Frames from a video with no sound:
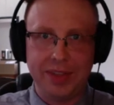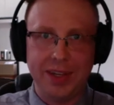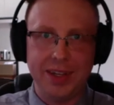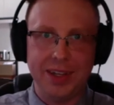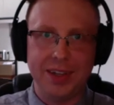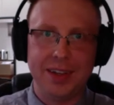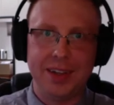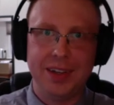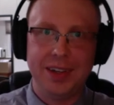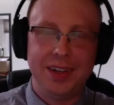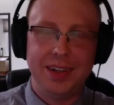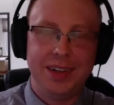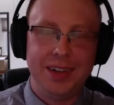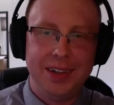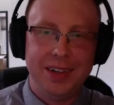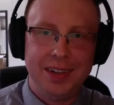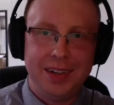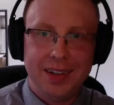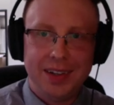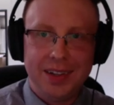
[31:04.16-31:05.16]
that
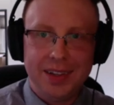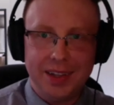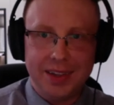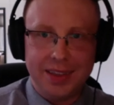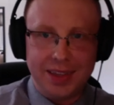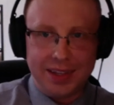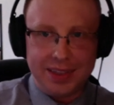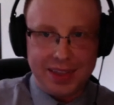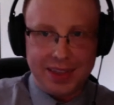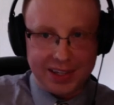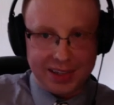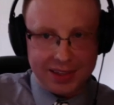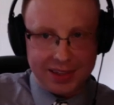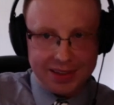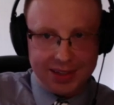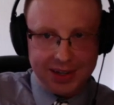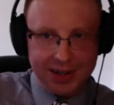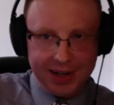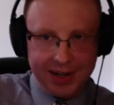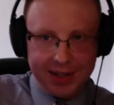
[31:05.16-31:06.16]
that they think they,
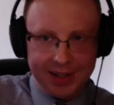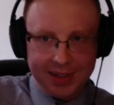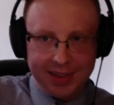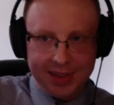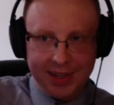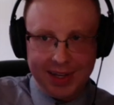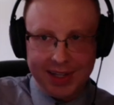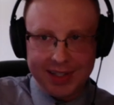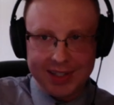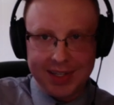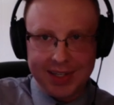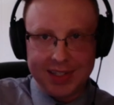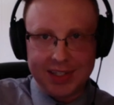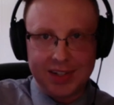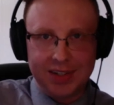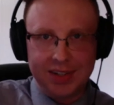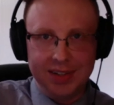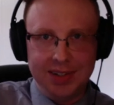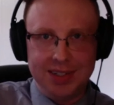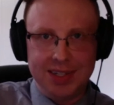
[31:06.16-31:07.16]
they're not the ss
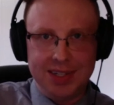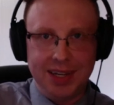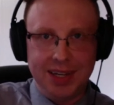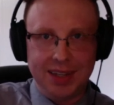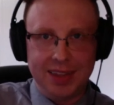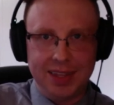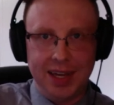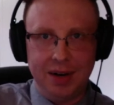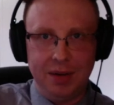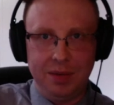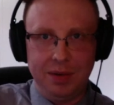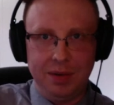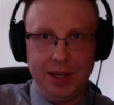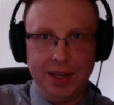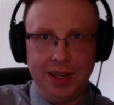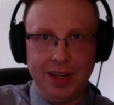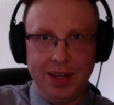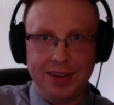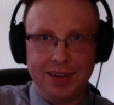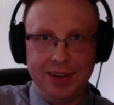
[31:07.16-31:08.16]
couldn't take that
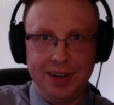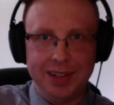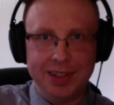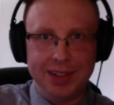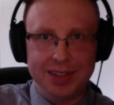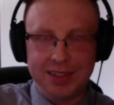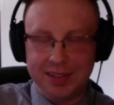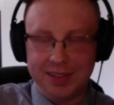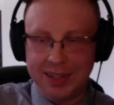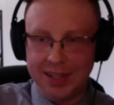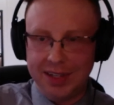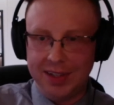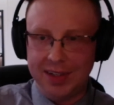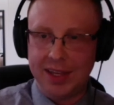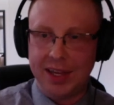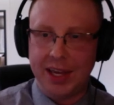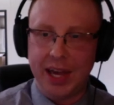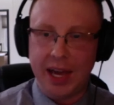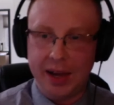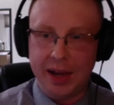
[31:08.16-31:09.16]
away right so they
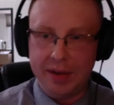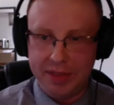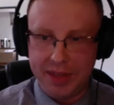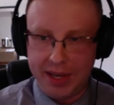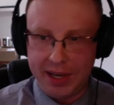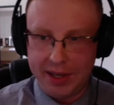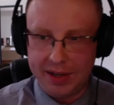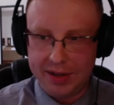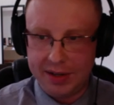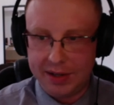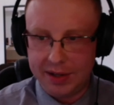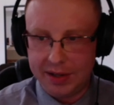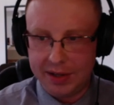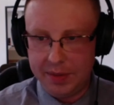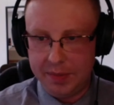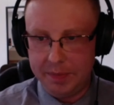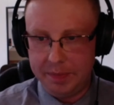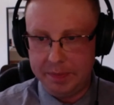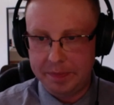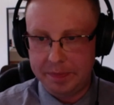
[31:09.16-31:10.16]
they have that mm-hmm.
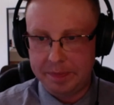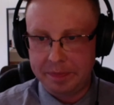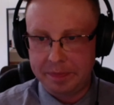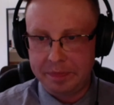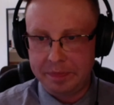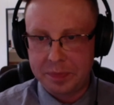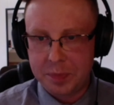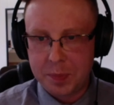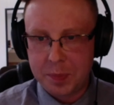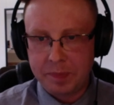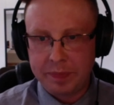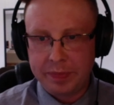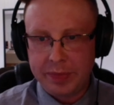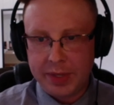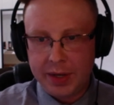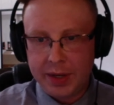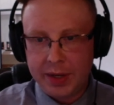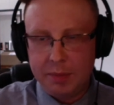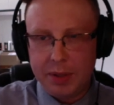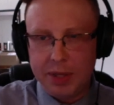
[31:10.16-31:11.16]
um,
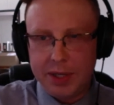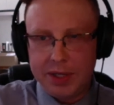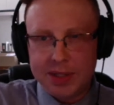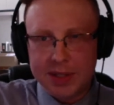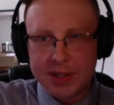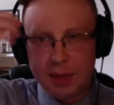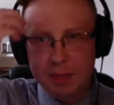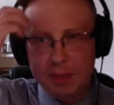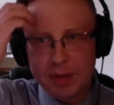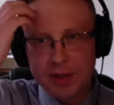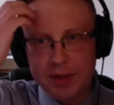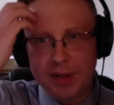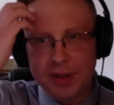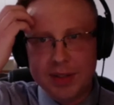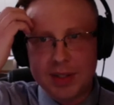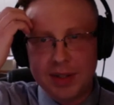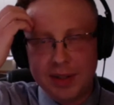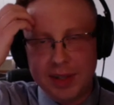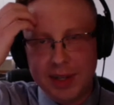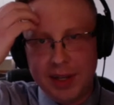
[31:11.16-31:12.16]
but it's coupled
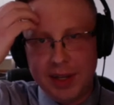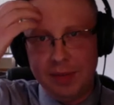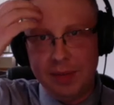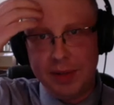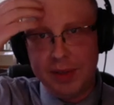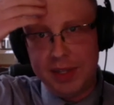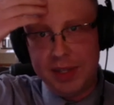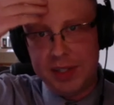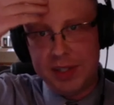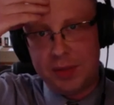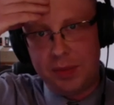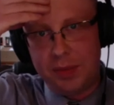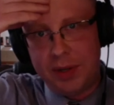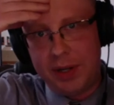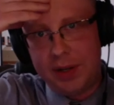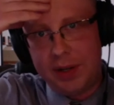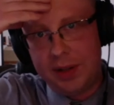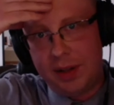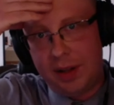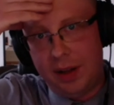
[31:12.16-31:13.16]
also then with this
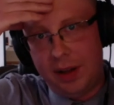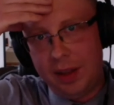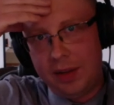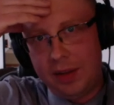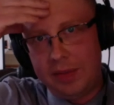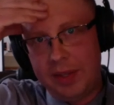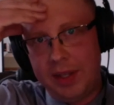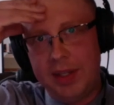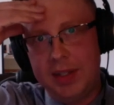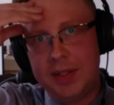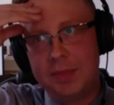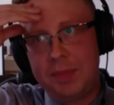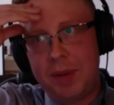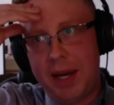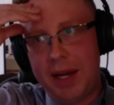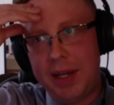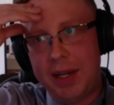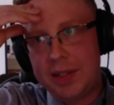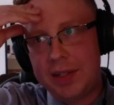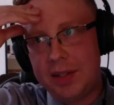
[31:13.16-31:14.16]
real all of these
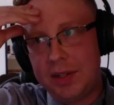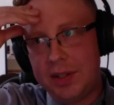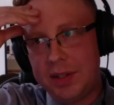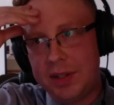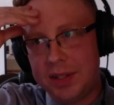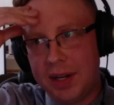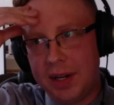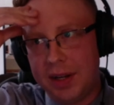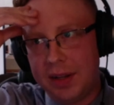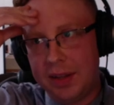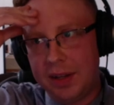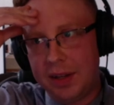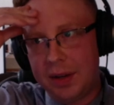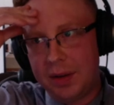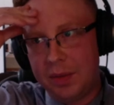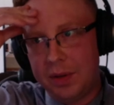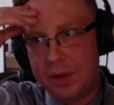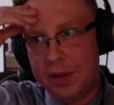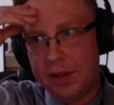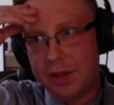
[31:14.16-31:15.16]
passages that i think
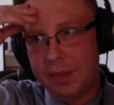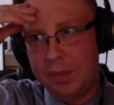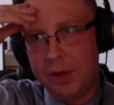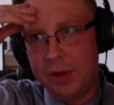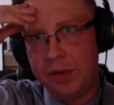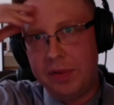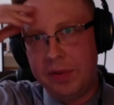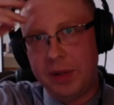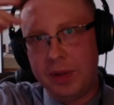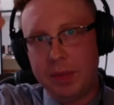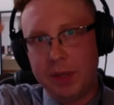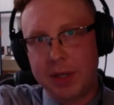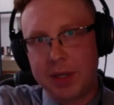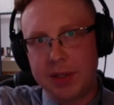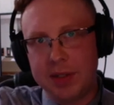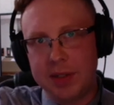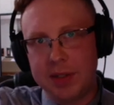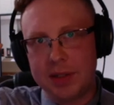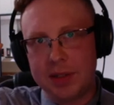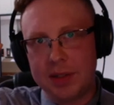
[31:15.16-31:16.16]
are really moving
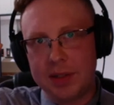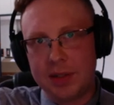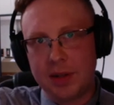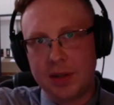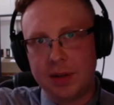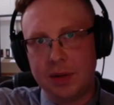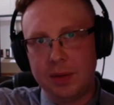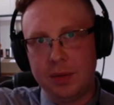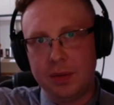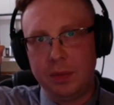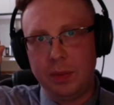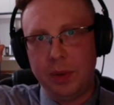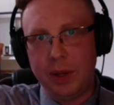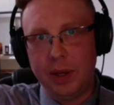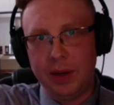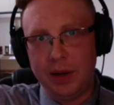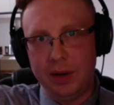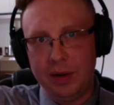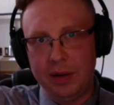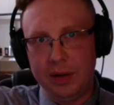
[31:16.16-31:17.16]
because it's so
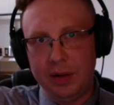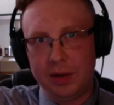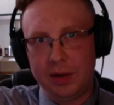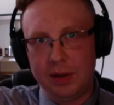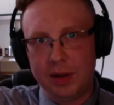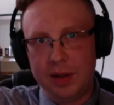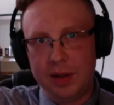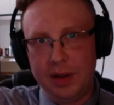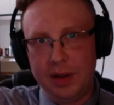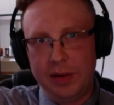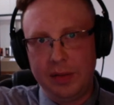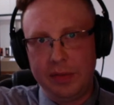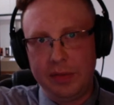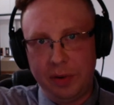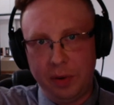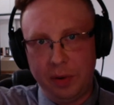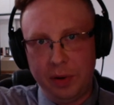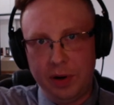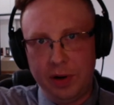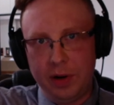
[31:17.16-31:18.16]
weird
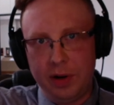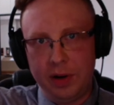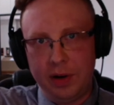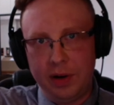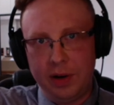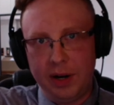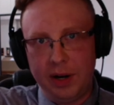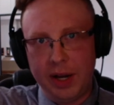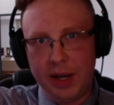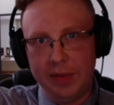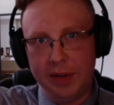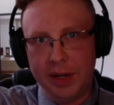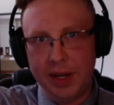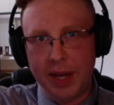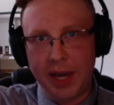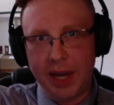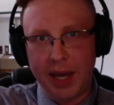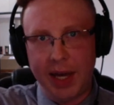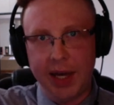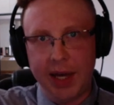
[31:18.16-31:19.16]
for her having
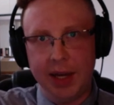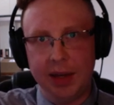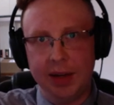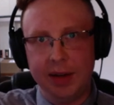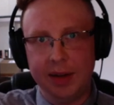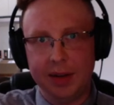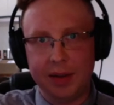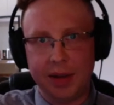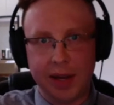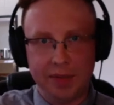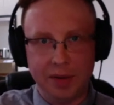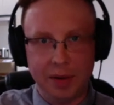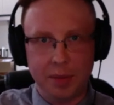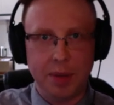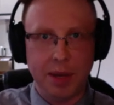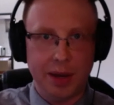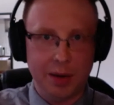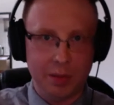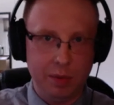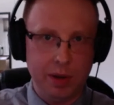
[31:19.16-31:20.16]
had having
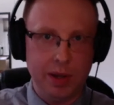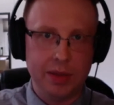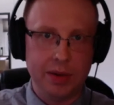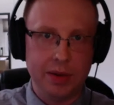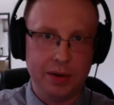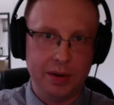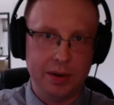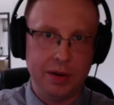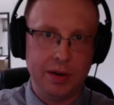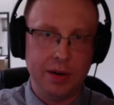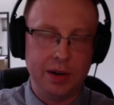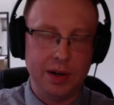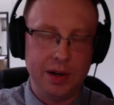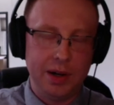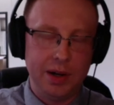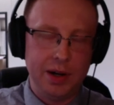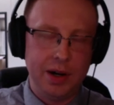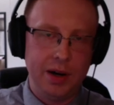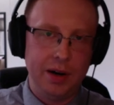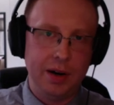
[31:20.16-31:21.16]
been with her
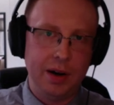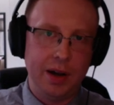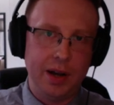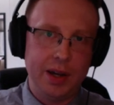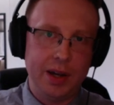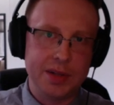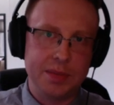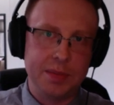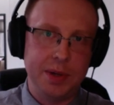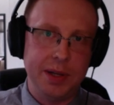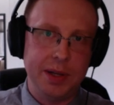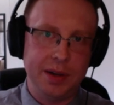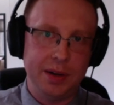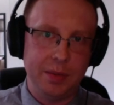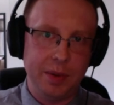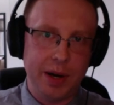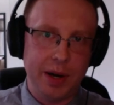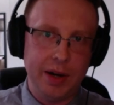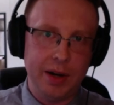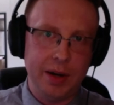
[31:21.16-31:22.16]
her husband
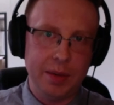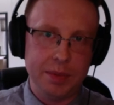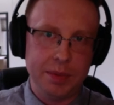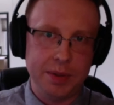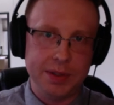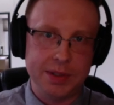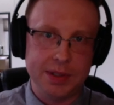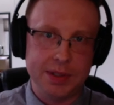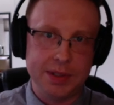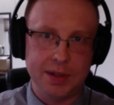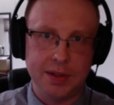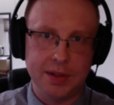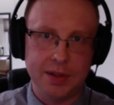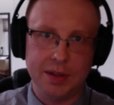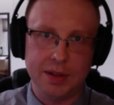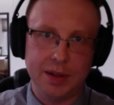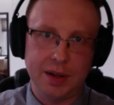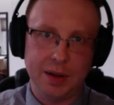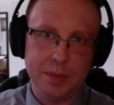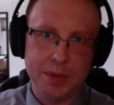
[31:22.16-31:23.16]
right up
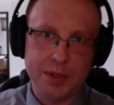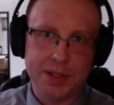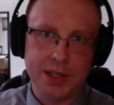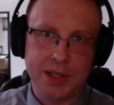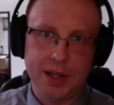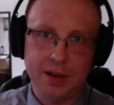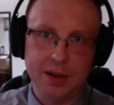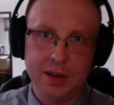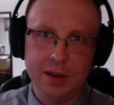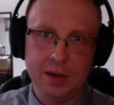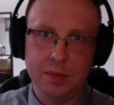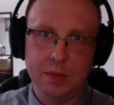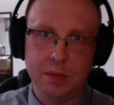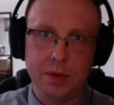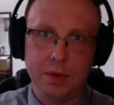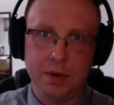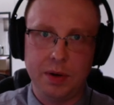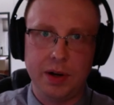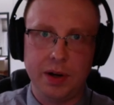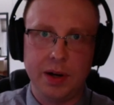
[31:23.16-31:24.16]
until almost the end of the
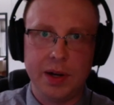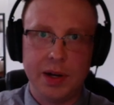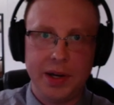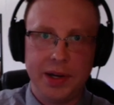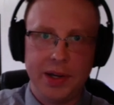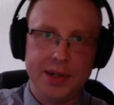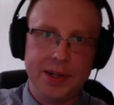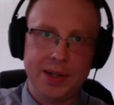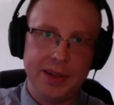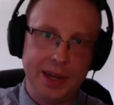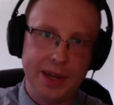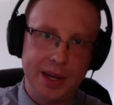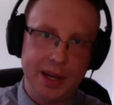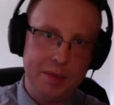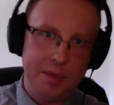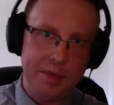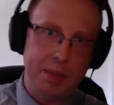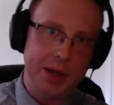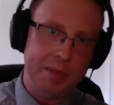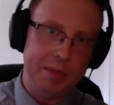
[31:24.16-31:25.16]
war to
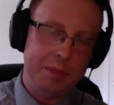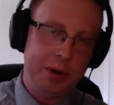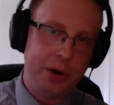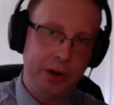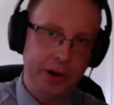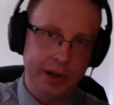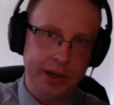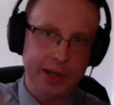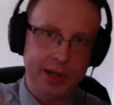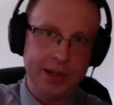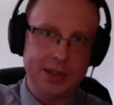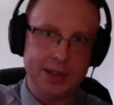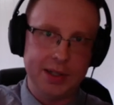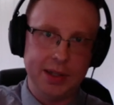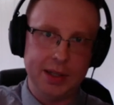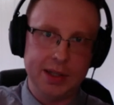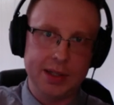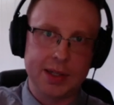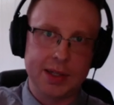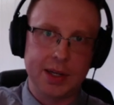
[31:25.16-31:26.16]
then be put into
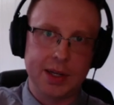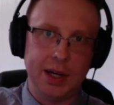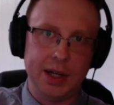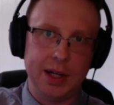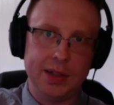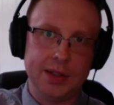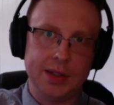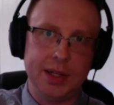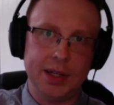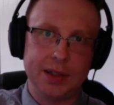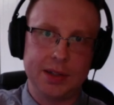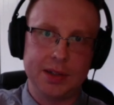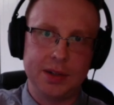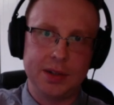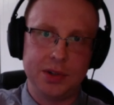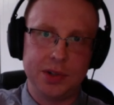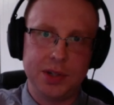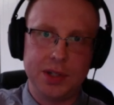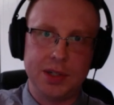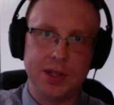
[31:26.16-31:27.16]
this context
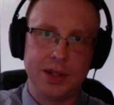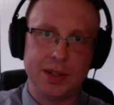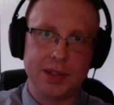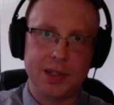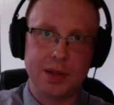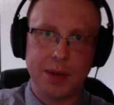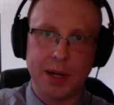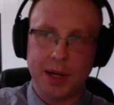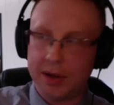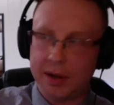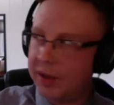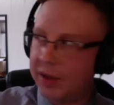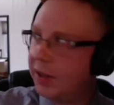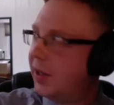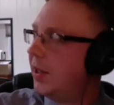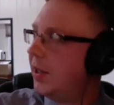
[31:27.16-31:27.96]
so she talks about